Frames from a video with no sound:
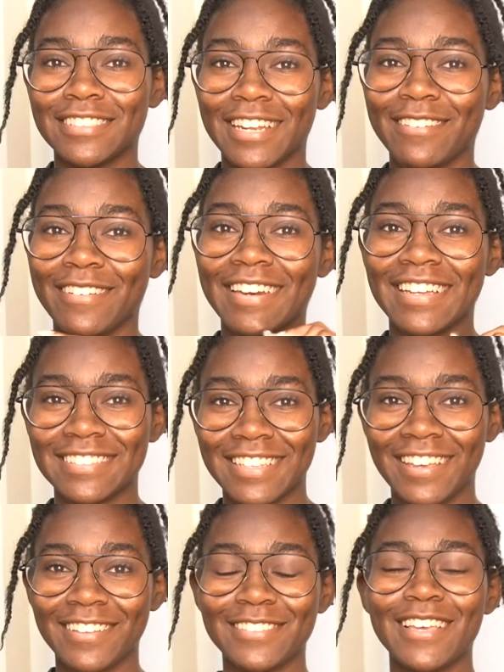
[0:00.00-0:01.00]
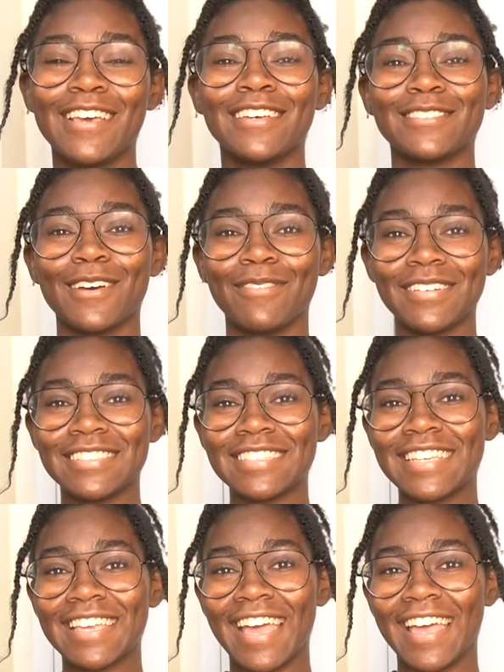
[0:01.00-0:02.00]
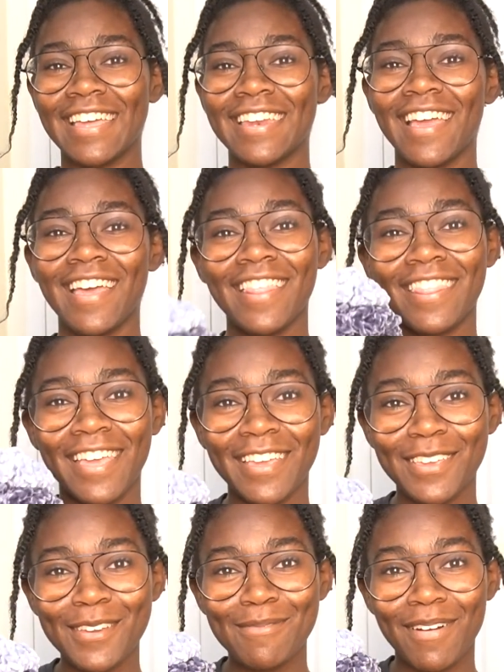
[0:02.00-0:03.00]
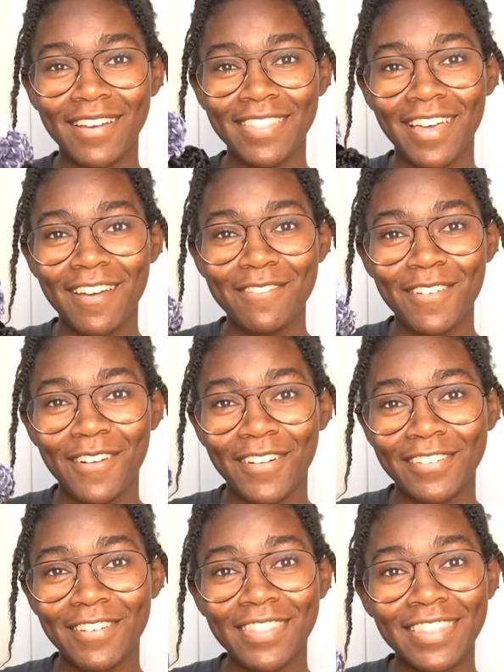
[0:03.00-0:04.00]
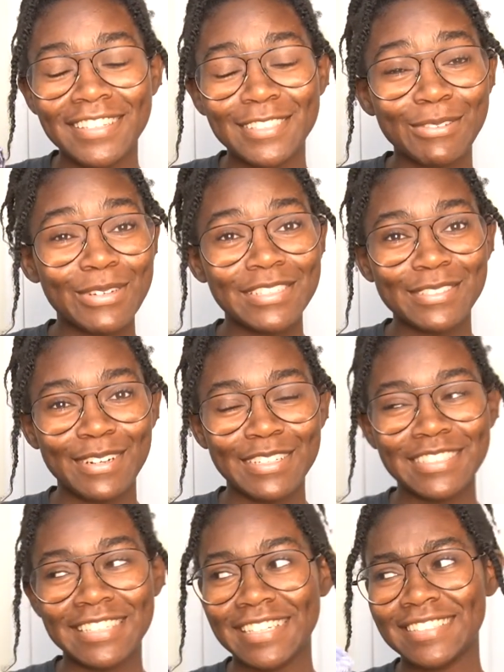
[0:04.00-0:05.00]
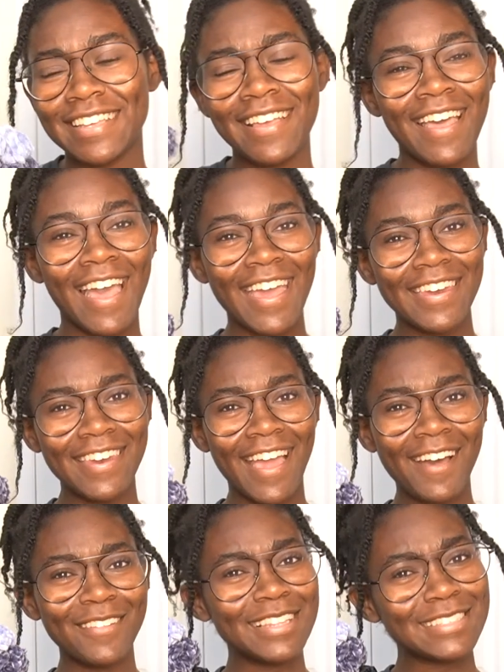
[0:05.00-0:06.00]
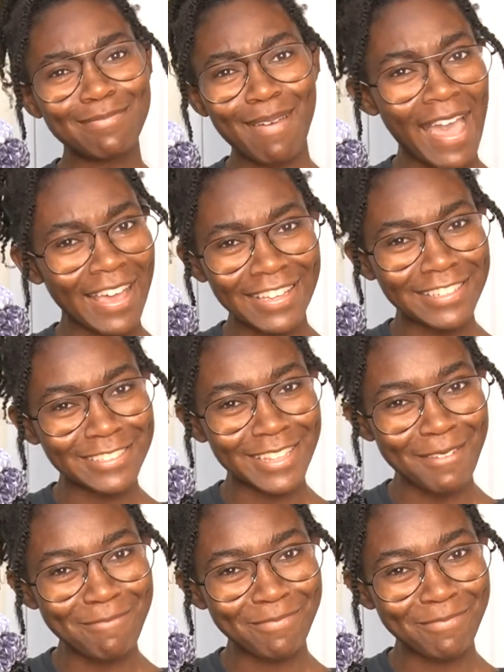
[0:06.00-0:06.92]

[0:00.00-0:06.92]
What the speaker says: generating sales. So once again, thank you, Martha, for ordering these 3 scrunchies. And now let's package them.